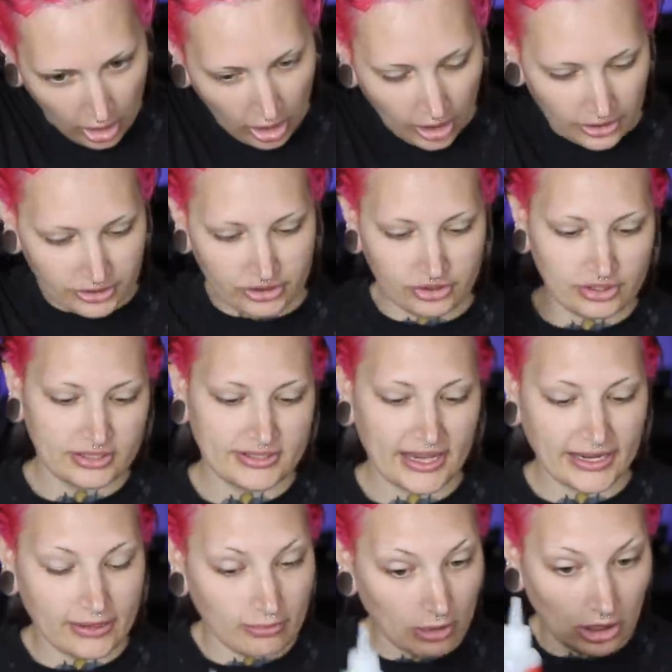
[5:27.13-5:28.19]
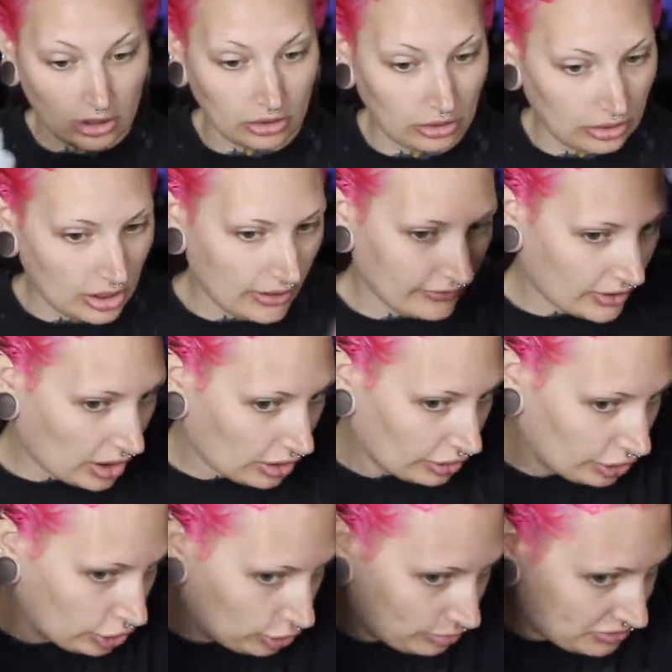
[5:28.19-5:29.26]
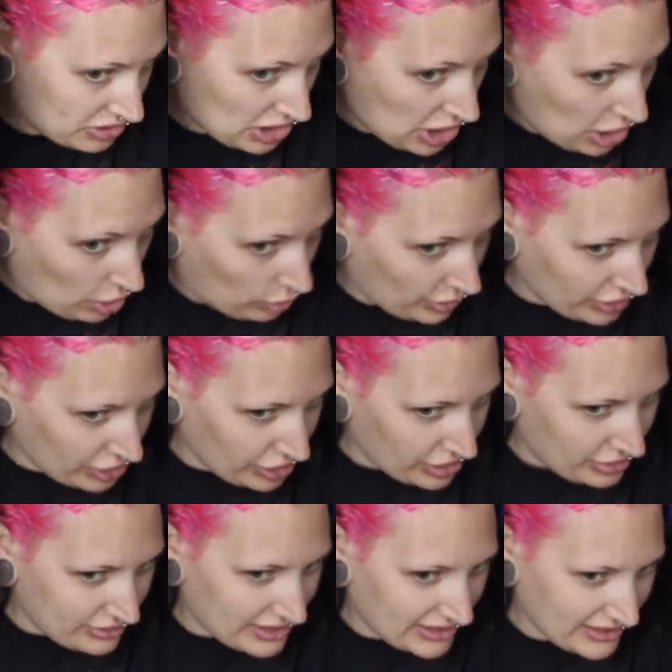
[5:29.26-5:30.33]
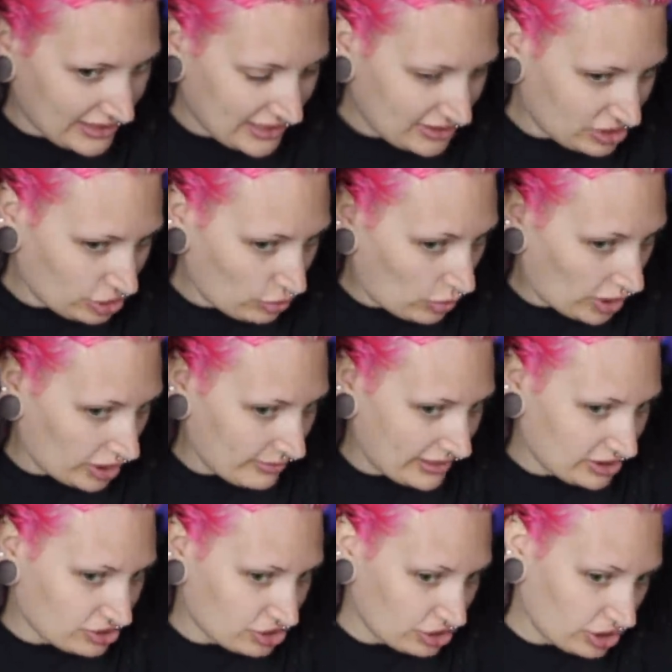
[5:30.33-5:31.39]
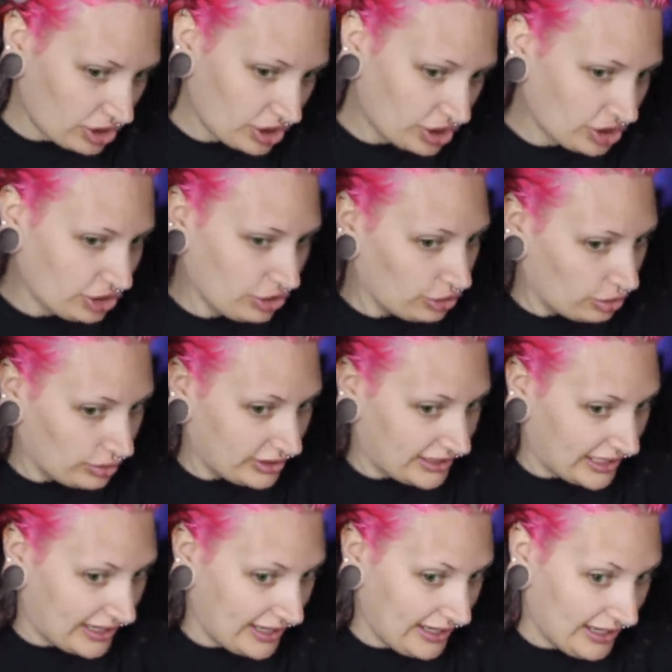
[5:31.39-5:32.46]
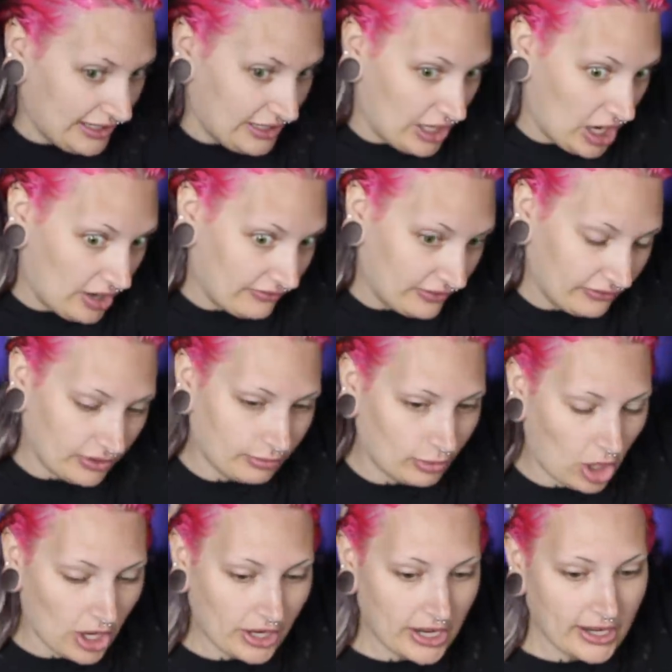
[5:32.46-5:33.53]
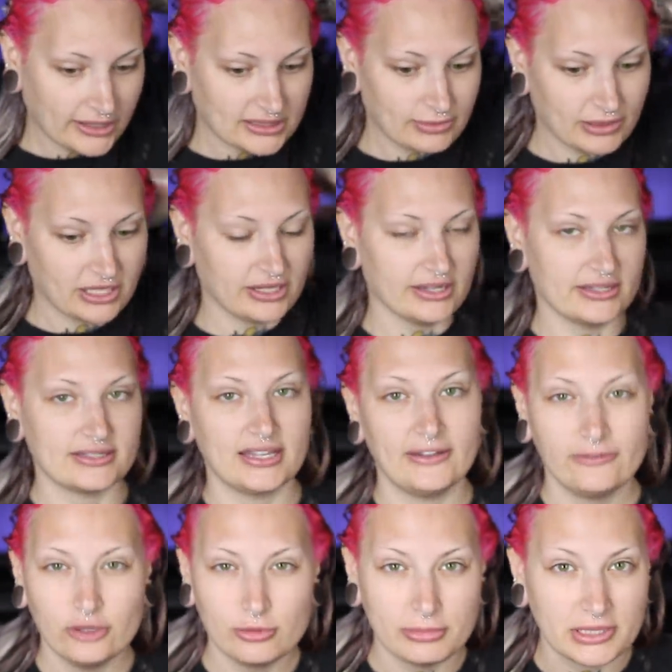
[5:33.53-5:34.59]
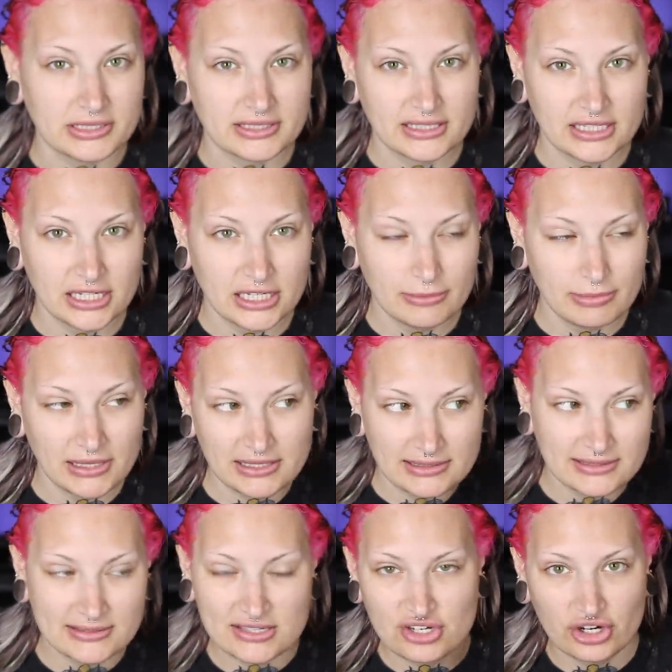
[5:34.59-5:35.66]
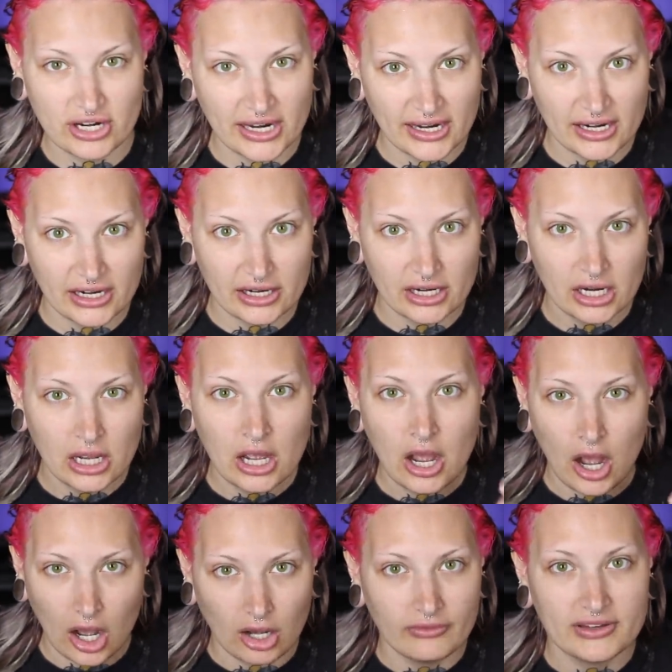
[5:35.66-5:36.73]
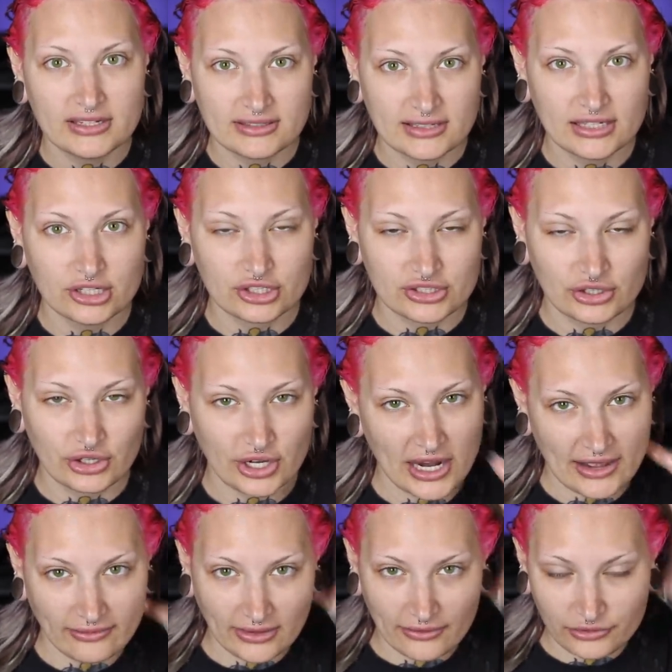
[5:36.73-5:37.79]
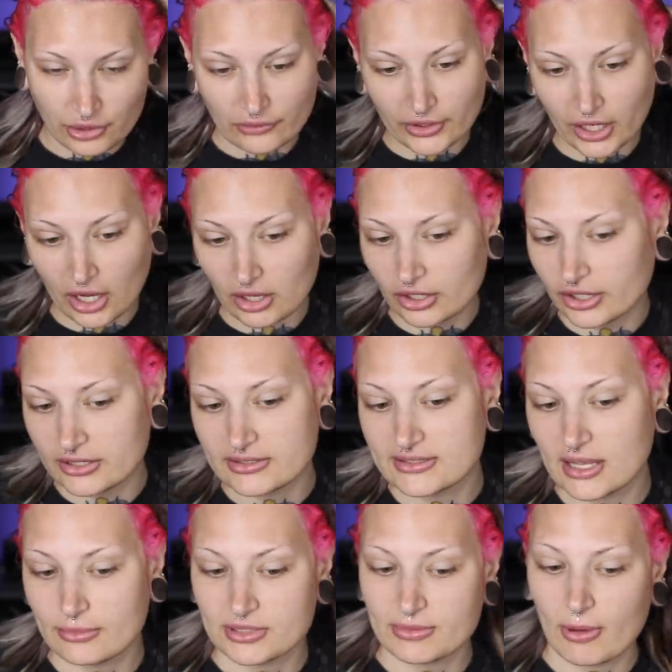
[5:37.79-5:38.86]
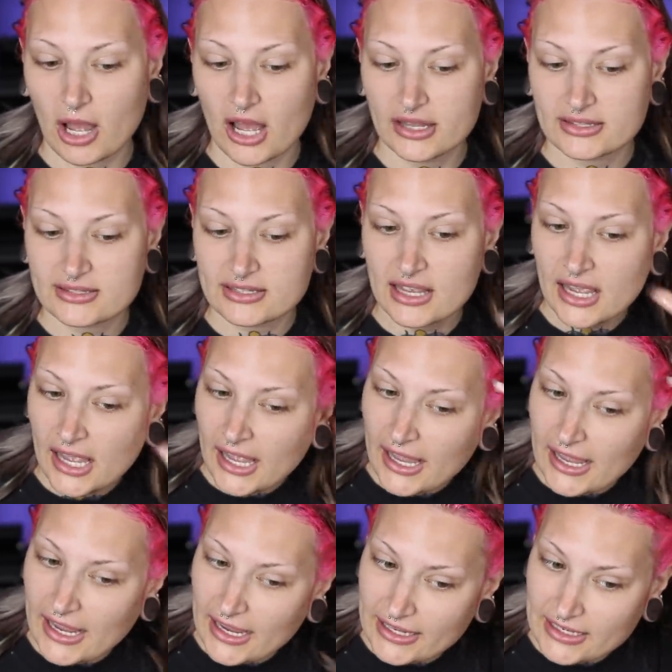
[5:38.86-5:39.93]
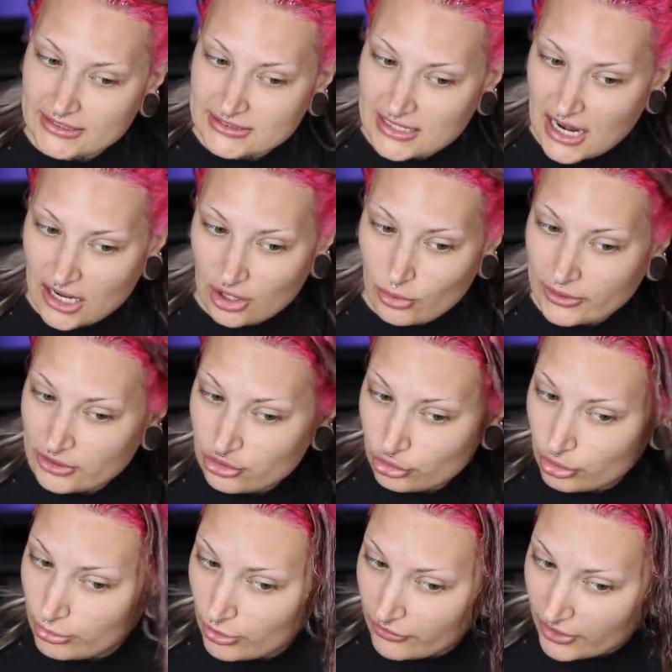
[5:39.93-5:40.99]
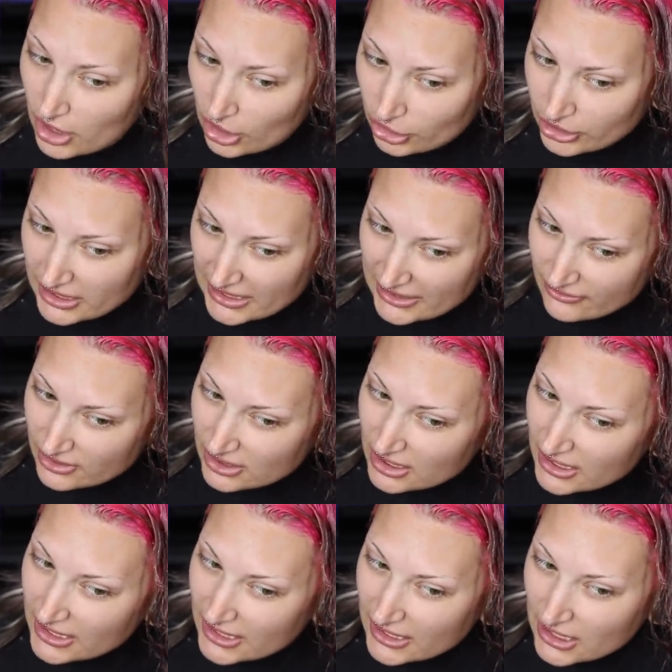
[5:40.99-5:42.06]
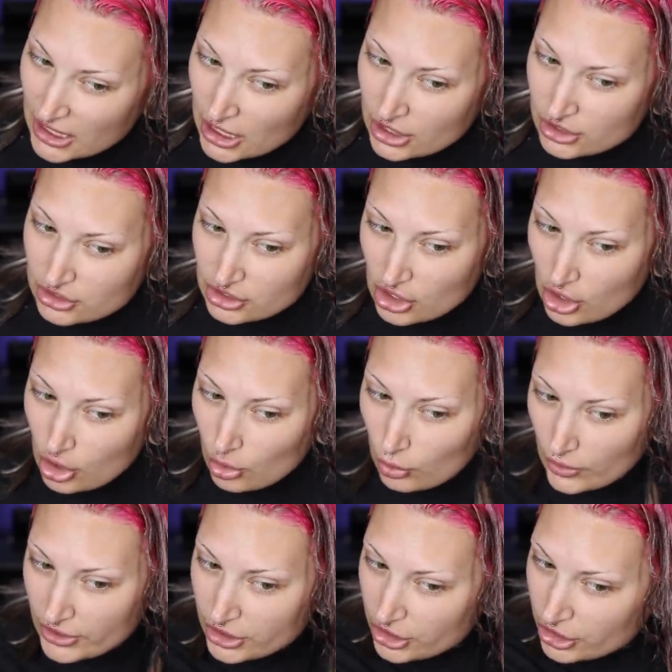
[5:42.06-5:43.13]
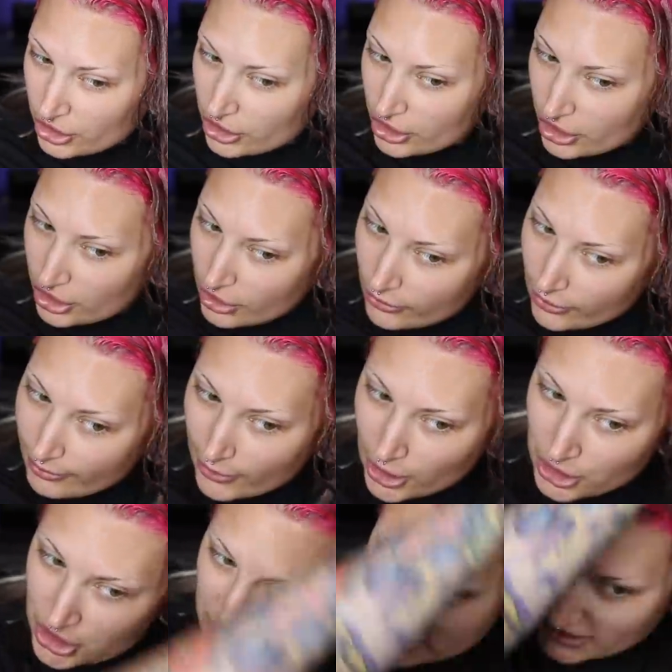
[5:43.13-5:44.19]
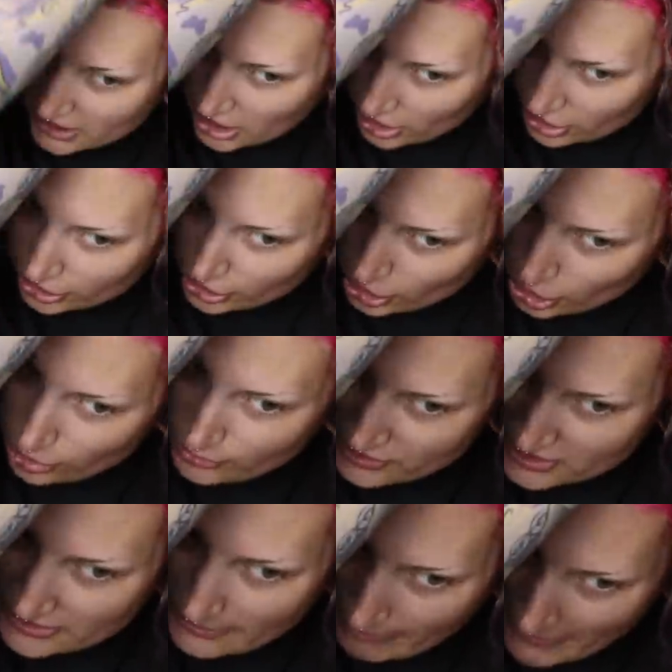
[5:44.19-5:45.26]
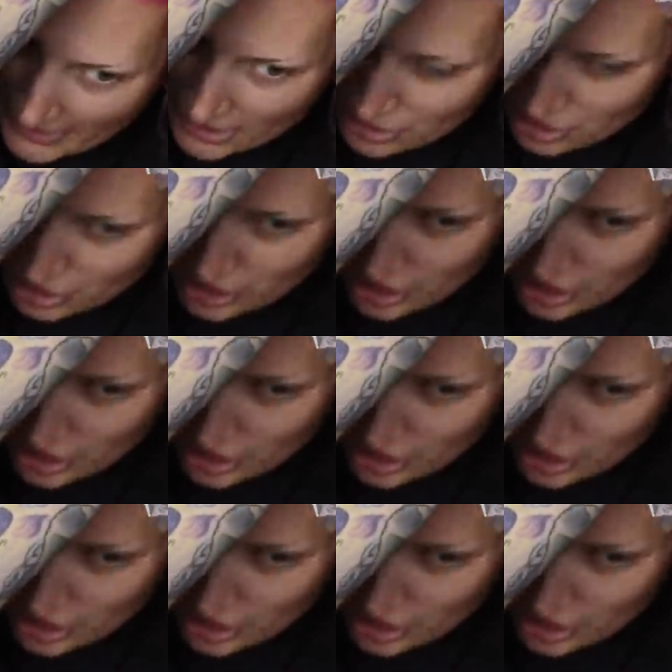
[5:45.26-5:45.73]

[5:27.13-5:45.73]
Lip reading: On to the second bottle of Color Oops. When you're using this, you want to make sure you get enough of the product because if you miss any pieces in your hair, obviously you're still going to have leftover color in some spots and it's not going to remove the color evenly. So when you're purchasing Color Oops, make sure